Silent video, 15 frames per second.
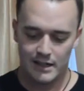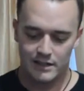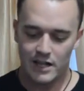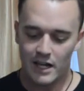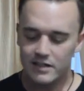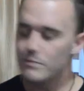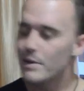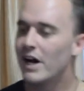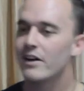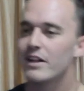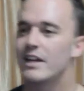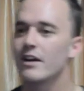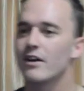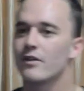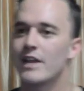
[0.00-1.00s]
Talks about
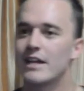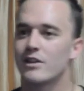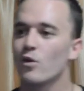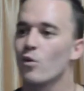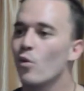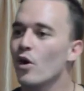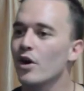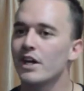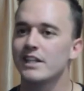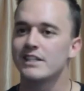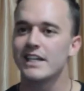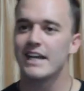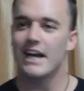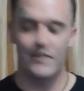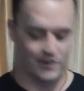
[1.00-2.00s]
here that they're working
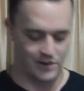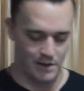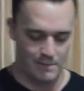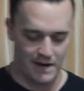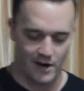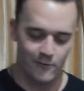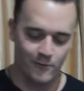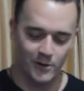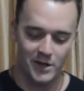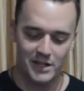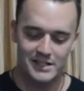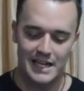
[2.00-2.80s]
together to bear fruit.